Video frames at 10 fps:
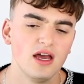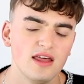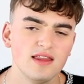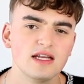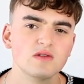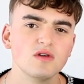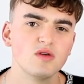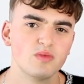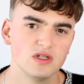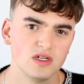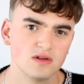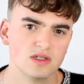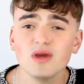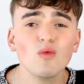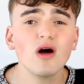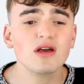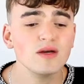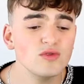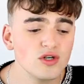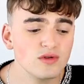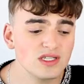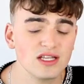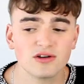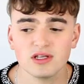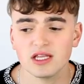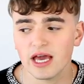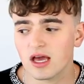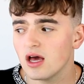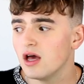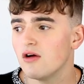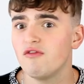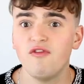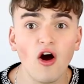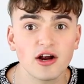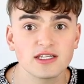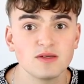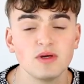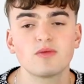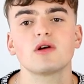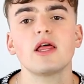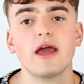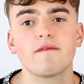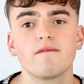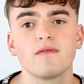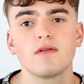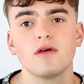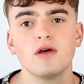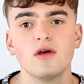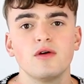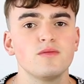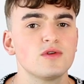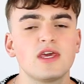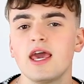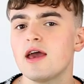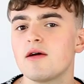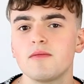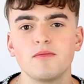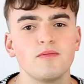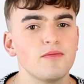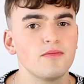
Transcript: and that's what you produce. Meanwhile, Kim Jones literally like farts, and people are like, Kim,